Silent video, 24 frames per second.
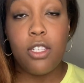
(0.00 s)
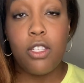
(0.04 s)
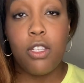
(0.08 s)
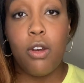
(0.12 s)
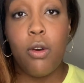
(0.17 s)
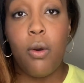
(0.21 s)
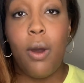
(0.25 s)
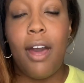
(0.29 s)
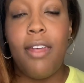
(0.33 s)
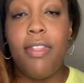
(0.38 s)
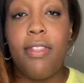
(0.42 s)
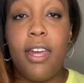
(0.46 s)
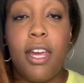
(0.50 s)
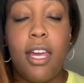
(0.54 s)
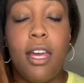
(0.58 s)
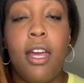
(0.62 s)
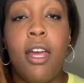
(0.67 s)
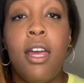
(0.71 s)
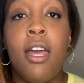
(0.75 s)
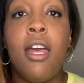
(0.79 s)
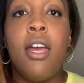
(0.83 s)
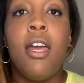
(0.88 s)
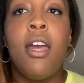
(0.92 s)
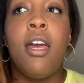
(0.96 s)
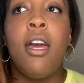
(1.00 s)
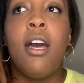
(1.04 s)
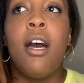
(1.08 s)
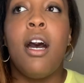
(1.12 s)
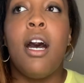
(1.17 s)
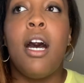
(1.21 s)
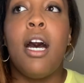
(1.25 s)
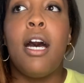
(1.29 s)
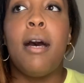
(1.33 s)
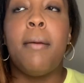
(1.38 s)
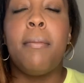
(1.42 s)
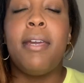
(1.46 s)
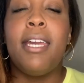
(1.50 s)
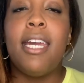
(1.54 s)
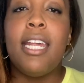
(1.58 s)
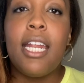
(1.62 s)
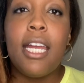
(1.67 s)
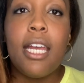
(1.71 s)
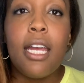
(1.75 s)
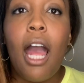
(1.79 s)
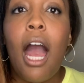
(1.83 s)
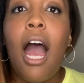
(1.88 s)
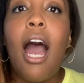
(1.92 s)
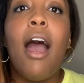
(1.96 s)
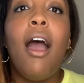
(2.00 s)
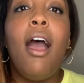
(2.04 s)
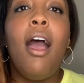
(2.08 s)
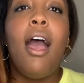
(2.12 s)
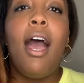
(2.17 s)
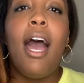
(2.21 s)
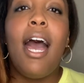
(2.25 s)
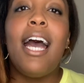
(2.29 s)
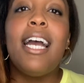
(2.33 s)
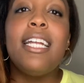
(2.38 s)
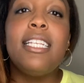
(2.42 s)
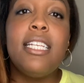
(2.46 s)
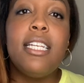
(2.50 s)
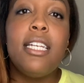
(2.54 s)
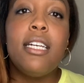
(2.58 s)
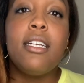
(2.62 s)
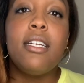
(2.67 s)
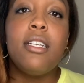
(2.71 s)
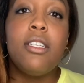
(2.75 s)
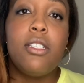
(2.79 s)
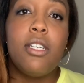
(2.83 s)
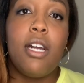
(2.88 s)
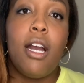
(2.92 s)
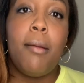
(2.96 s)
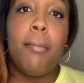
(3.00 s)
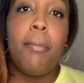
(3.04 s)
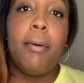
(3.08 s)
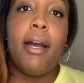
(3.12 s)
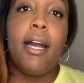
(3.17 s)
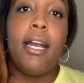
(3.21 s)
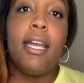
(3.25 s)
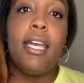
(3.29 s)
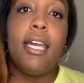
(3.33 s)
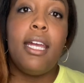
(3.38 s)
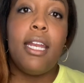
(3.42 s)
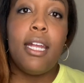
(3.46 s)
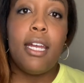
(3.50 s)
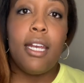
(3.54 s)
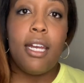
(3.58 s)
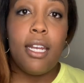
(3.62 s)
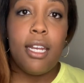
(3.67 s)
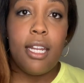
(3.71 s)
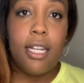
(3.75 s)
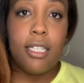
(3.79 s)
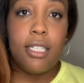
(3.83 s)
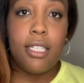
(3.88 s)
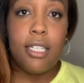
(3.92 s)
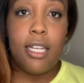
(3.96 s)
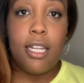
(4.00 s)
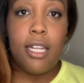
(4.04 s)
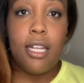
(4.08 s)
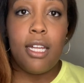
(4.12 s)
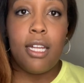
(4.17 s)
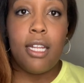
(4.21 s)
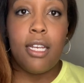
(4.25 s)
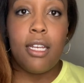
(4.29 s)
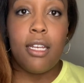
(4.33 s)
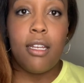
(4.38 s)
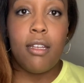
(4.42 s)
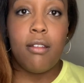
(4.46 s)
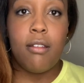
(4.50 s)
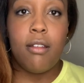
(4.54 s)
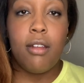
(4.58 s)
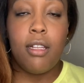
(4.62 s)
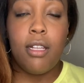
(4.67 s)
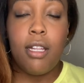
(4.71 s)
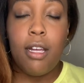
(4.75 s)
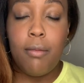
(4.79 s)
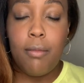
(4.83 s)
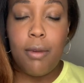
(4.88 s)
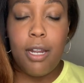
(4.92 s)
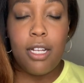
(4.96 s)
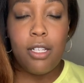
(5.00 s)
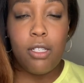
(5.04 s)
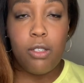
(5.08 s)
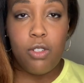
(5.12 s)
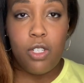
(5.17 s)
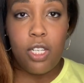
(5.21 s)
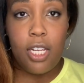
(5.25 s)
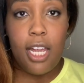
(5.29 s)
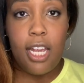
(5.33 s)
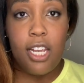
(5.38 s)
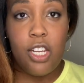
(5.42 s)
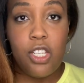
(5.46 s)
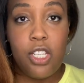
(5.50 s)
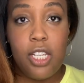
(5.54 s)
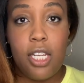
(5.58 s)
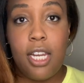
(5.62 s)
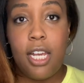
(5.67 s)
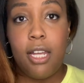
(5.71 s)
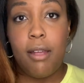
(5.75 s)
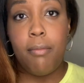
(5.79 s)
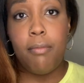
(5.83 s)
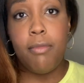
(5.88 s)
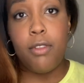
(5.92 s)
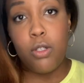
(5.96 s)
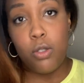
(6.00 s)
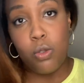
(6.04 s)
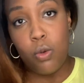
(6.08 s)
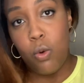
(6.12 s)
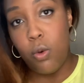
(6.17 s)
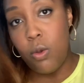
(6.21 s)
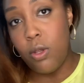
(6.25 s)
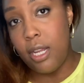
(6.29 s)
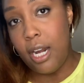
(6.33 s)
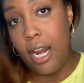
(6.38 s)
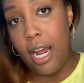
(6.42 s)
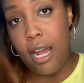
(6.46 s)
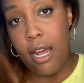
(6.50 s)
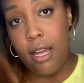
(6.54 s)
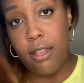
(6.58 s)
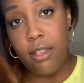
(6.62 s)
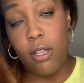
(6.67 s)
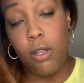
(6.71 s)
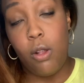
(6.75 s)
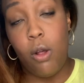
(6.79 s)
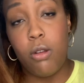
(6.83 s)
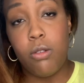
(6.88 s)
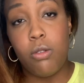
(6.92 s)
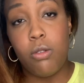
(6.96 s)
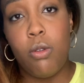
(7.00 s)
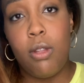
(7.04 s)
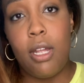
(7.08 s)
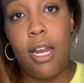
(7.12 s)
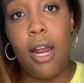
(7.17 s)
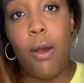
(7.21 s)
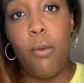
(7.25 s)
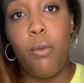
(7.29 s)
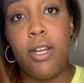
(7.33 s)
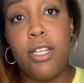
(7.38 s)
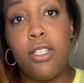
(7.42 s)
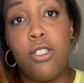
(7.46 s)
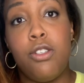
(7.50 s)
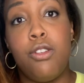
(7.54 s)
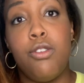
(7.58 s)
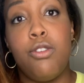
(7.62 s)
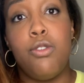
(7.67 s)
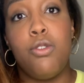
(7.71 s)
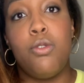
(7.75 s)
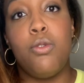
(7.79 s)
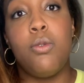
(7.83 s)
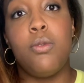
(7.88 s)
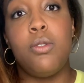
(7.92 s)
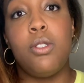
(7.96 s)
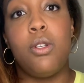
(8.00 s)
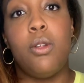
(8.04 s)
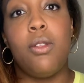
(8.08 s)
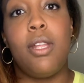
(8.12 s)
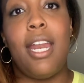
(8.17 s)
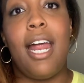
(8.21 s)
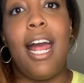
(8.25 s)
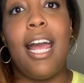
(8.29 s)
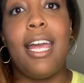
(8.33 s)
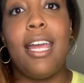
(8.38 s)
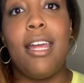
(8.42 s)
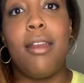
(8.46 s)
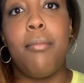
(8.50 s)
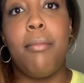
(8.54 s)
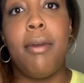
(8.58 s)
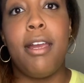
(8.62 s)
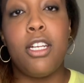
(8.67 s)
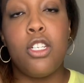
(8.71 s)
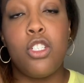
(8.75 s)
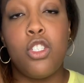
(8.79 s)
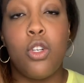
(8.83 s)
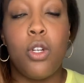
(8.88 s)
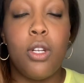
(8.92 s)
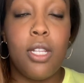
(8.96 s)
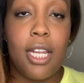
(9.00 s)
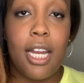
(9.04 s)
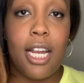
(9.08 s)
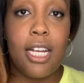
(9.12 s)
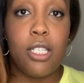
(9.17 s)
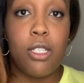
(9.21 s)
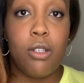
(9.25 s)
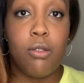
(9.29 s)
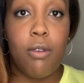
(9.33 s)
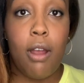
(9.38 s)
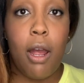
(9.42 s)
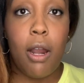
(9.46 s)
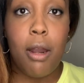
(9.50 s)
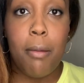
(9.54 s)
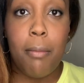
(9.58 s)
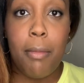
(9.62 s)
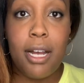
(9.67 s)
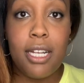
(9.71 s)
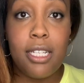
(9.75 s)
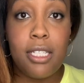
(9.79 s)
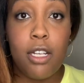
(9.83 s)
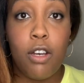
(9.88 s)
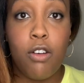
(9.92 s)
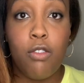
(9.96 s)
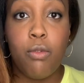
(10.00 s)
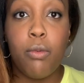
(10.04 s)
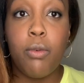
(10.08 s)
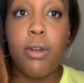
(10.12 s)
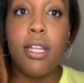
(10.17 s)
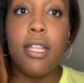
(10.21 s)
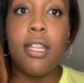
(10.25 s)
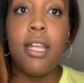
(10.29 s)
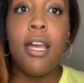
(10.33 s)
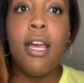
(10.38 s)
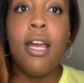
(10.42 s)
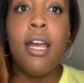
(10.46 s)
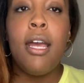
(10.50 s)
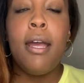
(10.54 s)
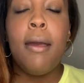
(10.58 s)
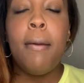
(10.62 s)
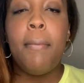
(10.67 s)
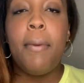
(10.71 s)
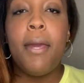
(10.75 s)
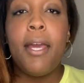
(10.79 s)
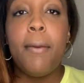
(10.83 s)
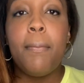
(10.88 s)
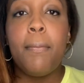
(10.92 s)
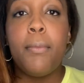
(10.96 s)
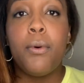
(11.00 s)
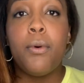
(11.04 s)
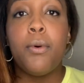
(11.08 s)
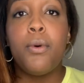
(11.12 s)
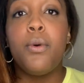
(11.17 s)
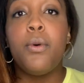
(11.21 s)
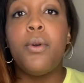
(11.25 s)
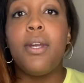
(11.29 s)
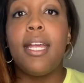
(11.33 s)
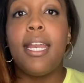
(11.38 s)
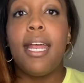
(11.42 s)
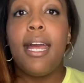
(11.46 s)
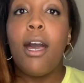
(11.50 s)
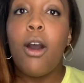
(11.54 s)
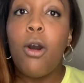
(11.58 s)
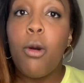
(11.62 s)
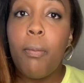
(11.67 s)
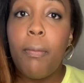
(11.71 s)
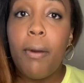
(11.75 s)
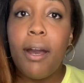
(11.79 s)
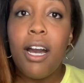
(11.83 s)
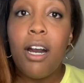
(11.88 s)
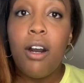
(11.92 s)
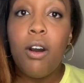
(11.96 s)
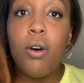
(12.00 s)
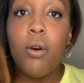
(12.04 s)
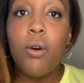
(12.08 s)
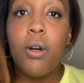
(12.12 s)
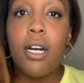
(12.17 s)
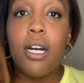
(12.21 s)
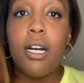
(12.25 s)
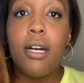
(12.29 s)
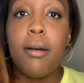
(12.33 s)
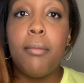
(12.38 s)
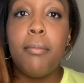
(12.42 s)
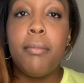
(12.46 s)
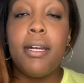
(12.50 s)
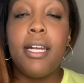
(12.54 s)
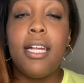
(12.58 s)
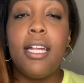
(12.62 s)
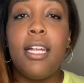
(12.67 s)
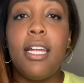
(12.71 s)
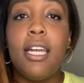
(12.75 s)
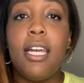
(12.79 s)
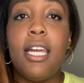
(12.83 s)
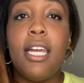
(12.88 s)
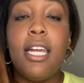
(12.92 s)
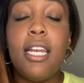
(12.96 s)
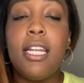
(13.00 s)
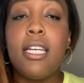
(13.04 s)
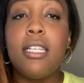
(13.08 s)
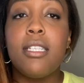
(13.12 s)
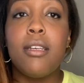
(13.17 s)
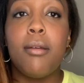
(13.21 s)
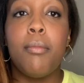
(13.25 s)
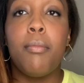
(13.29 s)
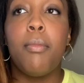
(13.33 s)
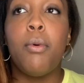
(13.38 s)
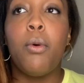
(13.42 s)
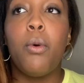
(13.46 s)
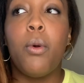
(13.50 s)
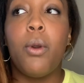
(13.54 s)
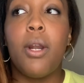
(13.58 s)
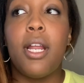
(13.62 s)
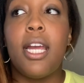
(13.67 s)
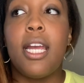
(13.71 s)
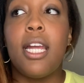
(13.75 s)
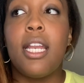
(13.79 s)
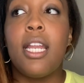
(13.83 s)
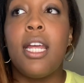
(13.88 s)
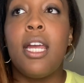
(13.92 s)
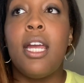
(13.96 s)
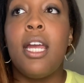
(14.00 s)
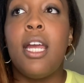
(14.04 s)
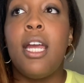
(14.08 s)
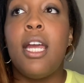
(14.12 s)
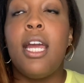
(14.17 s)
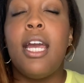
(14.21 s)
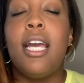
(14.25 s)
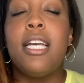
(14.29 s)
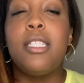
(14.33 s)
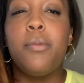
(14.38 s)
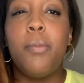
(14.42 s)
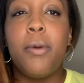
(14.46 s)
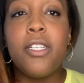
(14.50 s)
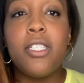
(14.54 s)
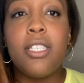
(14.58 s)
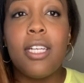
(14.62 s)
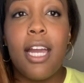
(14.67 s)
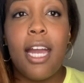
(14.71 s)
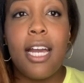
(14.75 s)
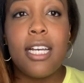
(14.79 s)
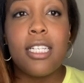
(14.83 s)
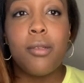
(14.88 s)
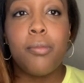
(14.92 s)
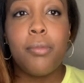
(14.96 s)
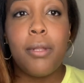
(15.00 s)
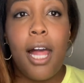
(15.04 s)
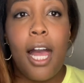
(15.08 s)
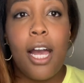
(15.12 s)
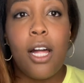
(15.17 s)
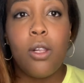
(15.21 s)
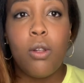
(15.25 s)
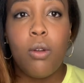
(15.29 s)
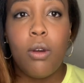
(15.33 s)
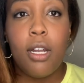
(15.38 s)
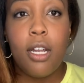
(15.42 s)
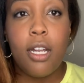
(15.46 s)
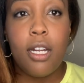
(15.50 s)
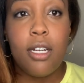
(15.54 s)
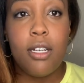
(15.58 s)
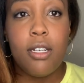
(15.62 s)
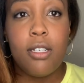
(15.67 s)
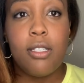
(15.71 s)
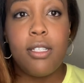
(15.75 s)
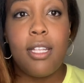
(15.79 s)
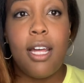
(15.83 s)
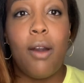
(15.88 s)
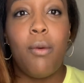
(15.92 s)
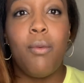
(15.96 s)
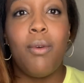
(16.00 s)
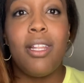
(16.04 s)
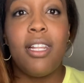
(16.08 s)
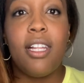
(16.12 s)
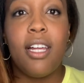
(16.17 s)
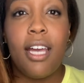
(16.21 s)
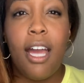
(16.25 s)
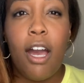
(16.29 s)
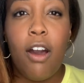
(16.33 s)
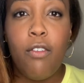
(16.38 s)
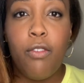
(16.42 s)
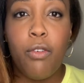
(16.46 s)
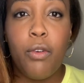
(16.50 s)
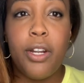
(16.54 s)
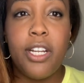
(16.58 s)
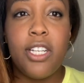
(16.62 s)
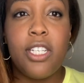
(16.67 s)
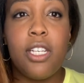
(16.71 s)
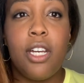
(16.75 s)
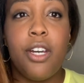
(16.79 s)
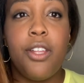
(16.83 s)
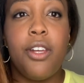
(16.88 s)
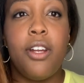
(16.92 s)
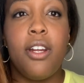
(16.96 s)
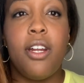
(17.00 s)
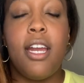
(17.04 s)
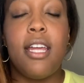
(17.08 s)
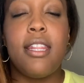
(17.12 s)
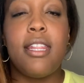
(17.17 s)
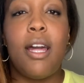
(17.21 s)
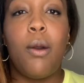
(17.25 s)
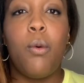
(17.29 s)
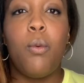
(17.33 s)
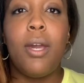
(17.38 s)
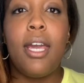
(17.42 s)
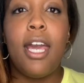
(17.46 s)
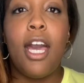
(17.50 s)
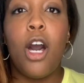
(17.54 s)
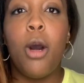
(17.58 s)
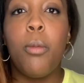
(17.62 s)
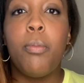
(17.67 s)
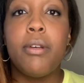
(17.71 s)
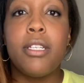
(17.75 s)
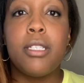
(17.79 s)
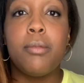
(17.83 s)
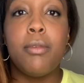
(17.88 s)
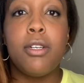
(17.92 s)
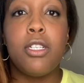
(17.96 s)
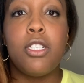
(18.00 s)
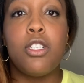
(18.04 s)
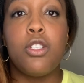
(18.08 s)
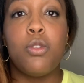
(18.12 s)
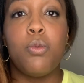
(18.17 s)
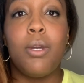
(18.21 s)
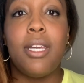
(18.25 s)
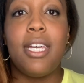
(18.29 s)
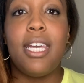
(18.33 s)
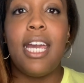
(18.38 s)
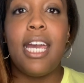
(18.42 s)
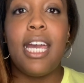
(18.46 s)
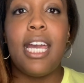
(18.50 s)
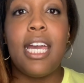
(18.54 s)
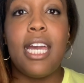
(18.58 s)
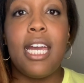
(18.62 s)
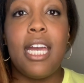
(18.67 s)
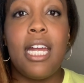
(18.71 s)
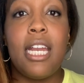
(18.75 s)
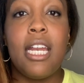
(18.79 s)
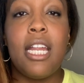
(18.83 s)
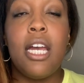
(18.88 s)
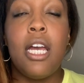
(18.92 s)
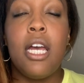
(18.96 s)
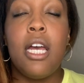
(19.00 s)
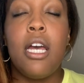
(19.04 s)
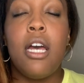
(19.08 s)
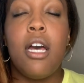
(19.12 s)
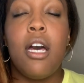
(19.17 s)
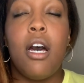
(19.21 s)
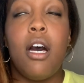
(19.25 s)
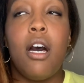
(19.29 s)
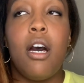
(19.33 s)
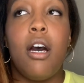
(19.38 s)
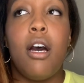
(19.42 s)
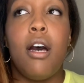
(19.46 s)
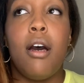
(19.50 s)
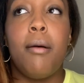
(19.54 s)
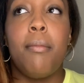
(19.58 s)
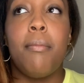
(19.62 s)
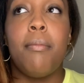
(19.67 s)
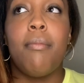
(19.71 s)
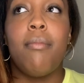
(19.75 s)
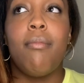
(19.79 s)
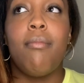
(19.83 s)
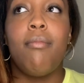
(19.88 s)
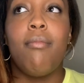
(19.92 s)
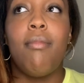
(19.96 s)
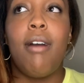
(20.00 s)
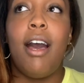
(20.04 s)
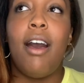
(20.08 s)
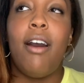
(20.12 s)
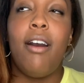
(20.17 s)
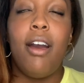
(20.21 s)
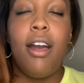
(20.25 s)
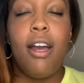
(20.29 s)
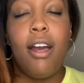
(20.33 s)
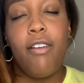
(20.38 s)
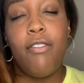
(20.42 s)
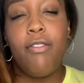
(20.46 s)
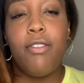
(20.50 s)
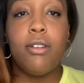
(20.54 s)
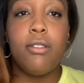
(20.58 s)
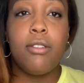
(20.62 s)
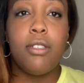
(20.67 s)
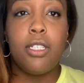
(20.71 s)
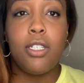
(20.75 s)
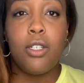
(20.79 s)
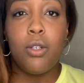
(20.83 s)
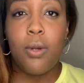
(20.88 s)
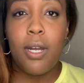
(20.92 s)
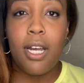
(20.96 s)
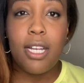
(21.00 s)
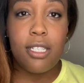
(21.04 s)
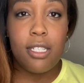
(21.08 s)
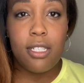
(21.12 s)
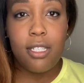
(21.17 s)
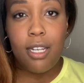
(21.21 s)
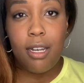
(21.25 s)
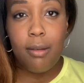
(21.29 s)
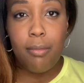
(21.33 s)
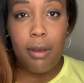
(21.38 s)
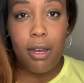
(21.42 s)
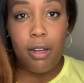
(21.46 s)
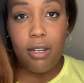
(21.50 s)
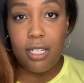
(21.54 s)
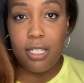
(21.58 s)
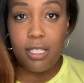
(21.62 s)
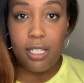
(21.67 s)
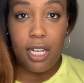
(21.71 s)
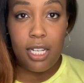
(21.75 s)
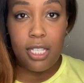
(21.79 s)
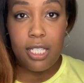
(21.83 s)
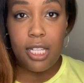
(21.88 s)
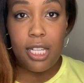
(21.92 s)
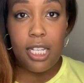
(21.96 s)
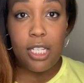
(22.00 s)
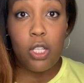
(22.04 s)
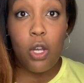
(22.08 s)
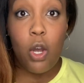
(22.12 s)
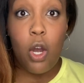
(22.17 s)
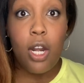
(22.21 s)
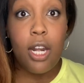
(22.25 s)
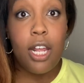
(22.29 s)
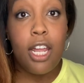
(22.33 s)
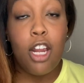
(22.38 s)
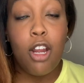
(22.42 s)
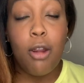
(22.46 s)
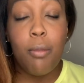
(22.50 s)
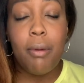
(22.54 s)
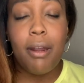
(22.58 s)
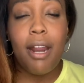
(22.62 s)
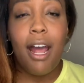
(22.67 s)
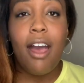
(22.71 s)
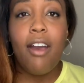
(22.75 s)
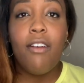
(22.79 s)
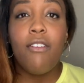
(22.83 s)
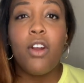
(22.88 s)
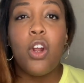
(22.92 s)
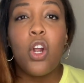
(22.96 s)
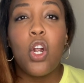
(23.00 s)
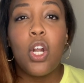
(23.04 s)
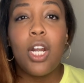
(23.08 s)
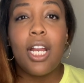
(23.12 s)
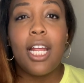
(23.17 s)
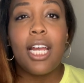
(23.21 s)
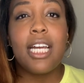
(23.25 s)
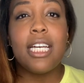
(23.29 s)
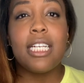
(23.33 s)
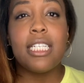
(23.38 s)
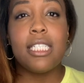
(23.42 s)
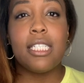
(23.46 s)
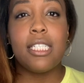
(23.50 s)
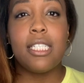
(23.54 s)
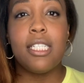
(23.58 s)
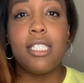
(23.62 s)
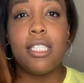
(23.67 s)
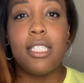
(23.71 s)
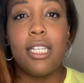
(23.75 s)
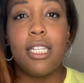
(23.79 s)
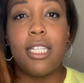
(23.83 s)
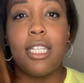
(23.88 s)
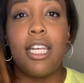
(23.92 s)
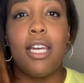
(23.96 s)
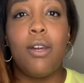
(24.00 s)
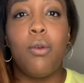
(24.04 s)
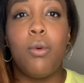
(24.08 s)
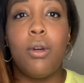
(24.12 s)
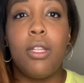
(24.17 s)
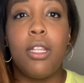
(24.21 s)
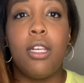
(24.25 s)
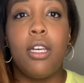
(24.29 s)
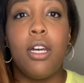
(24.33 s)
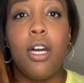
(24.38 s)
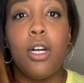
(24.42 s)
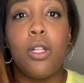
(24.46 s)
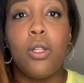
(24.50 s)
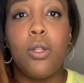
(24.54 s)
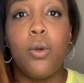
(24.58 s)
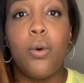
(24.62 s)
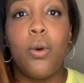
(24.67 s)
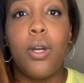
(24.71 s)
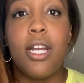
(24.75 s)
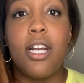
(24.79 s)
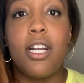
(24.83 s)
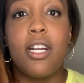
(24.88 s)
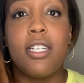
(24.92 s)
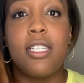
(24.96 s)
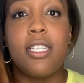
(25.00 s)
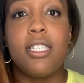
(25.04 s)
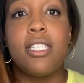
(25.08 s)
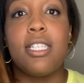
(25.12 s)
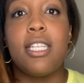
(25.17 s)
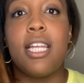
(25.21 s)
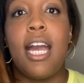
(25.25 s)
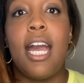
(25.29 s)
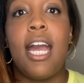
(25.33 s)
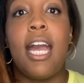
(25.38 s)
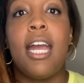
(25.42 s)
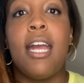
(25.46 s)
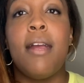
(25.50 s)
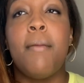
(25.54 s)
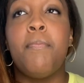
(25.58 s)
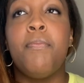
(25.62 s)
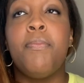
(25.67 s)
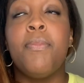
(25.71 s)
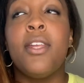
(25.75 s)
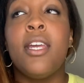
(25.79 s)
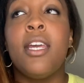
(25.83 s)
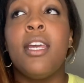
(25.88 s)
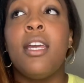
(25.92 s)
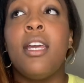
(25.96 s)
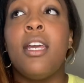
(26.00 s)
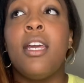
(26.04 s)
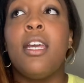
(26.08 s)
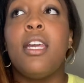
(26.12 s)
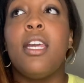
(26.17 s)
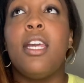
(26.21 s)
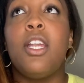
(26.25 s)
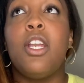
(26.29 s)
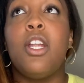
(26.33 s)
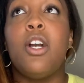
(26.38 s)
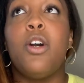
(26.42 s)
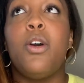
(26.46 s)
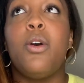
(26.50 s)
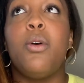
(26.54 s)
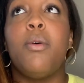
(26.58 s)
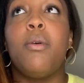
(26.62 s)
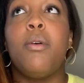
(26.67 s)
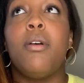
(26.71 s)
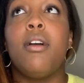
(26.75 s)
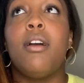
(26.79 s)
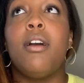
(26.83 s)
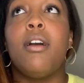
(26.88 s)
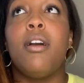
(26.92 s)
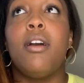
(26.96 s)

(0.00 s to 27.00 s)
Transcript: So I think um, getting I I did a good job by getting connected in the alumni association at the school that I the law that I went to so that I could make sure that I surrounded myself with people who could help out um, but it is important especially as black lawyers that we look out for each other and that we help as much as we can um, I, I felt a little hesitant about discussing this on here but I have heard it consistently with young lawyers is that you know